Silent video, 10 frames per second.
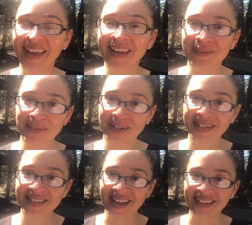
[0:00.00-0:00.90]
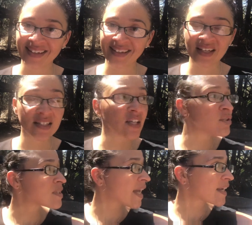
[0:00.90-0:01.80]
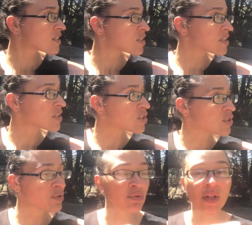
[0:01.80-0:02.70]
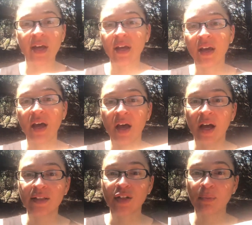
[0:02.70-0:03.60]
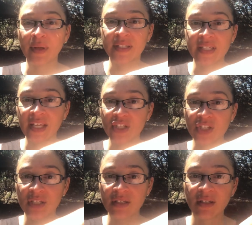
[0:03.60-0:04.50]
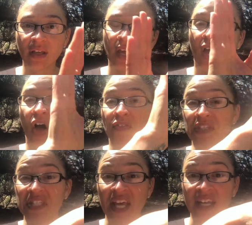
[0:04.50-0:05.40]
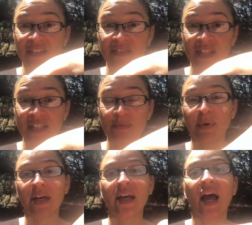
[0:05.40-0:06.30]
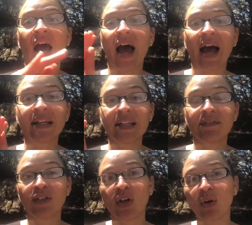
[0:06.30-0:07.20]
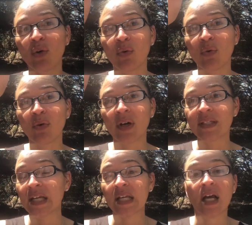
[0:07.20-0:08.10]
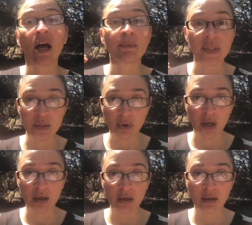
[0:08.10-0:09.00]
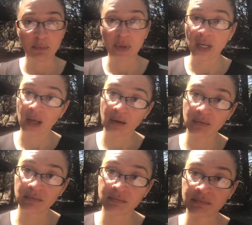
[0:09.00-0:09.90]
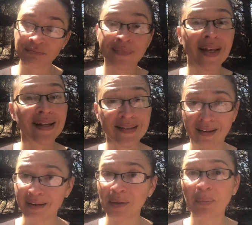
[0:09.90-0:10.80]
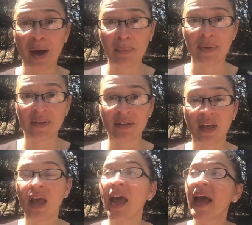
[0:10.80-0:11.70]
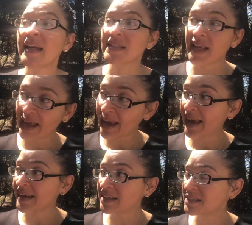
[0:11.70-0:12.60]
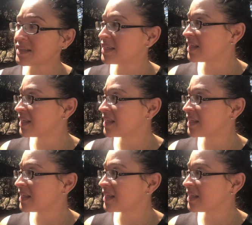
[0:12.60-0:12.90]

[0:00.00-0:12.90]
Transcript: and I'm very excited because I used to actually do like a little meditation on the side of this but I didn't even know because I didn't come this way but now it's on and popping and day eight